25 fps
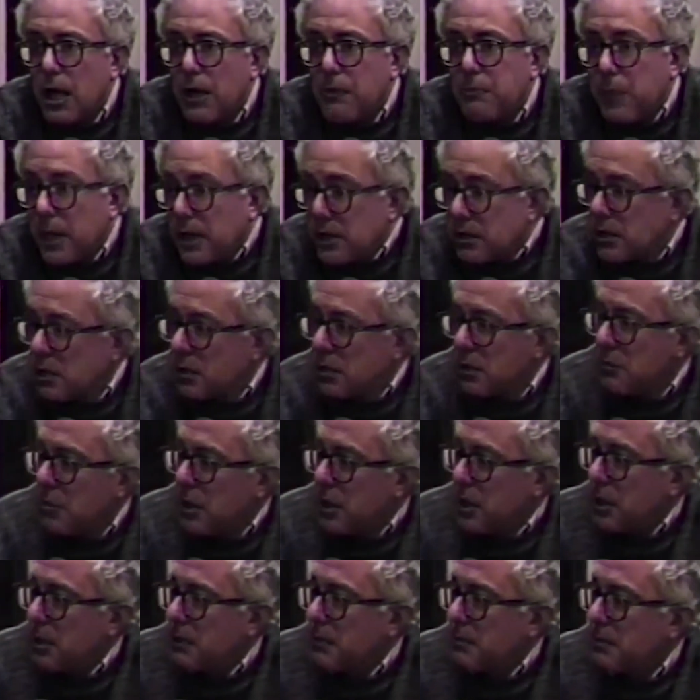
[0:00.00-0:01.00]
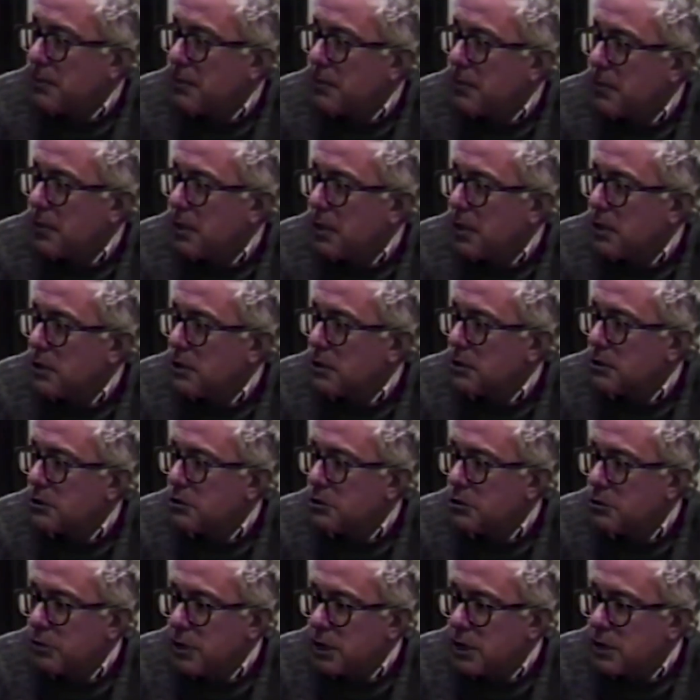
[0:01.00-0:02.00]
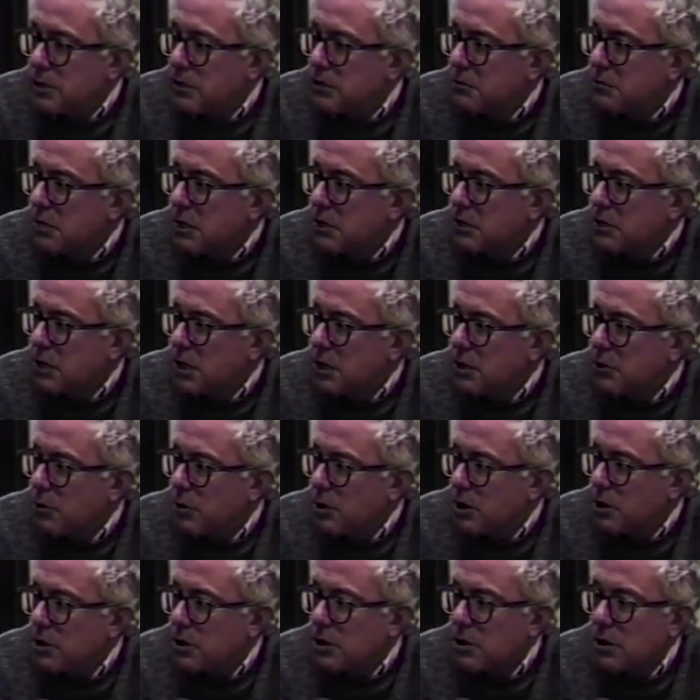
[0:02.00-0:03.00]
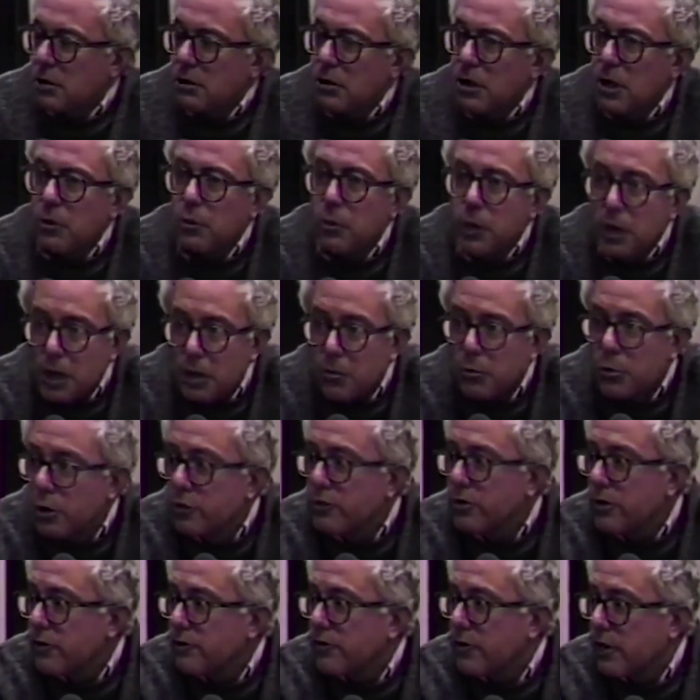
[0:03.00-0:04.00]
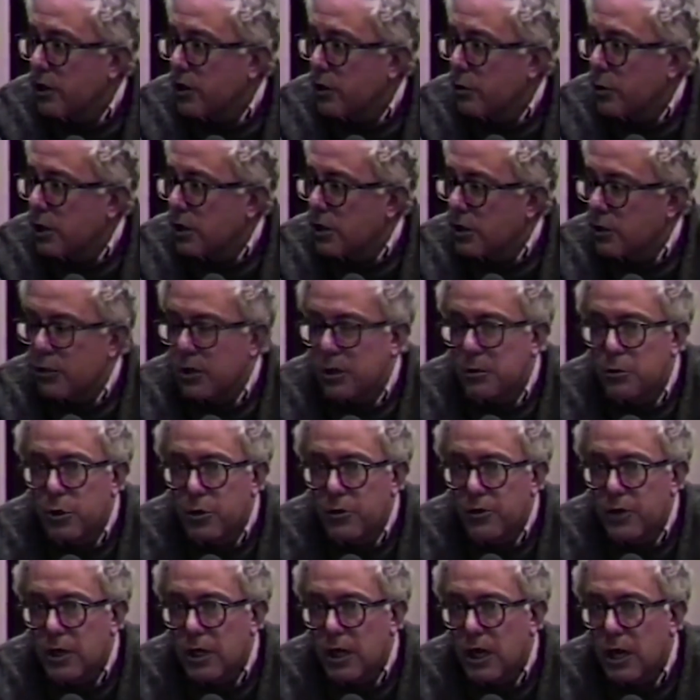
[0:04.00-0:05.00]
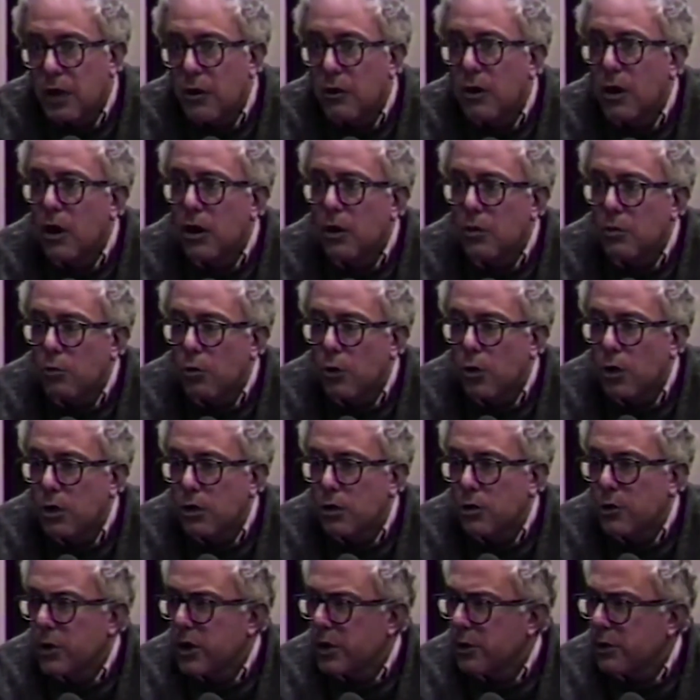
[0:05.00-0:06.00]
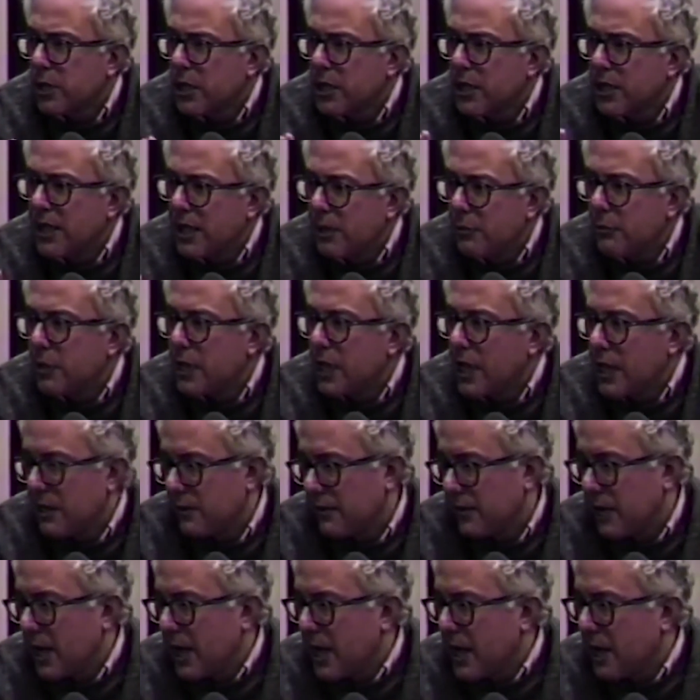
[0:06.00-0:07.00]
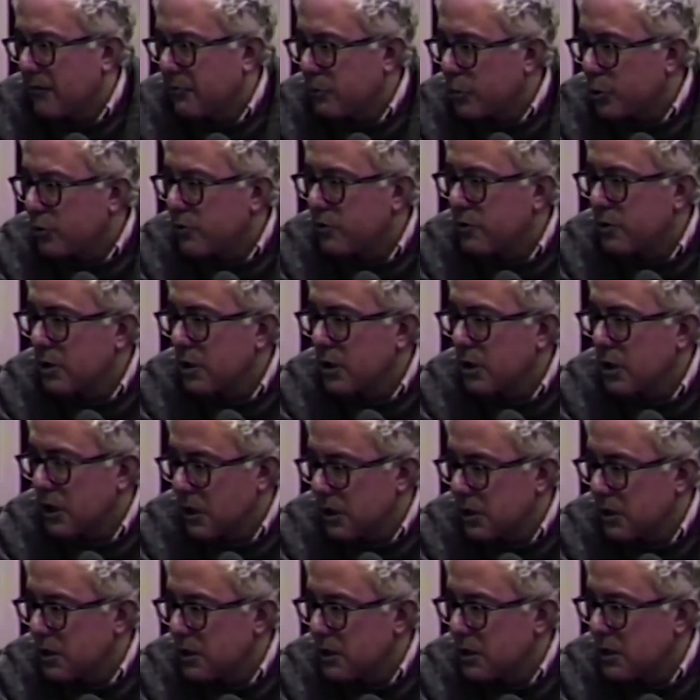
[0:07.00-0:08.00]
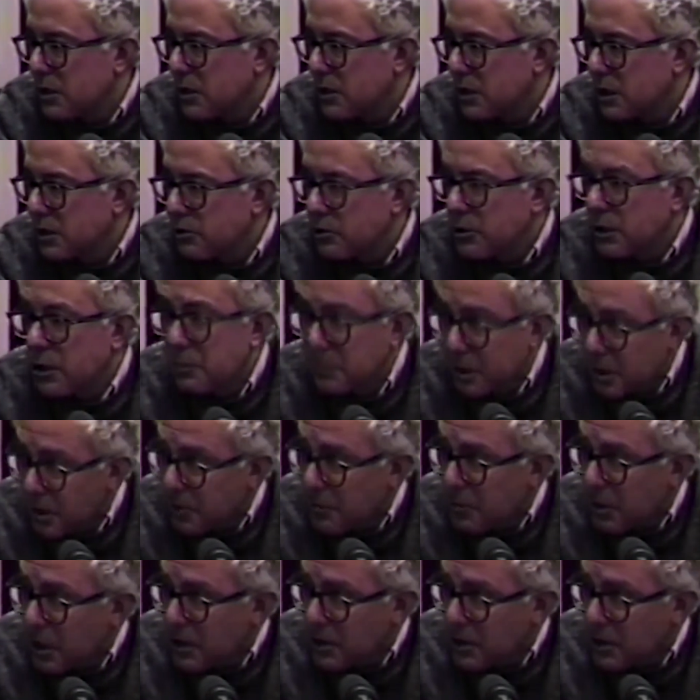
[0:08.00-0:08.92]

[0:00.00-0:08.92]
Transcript: And basically money. All right, streets and sidewalks. Okay, we are moving very quickly. We are moving now more quickly than we ever have moved in the city's history. $1 million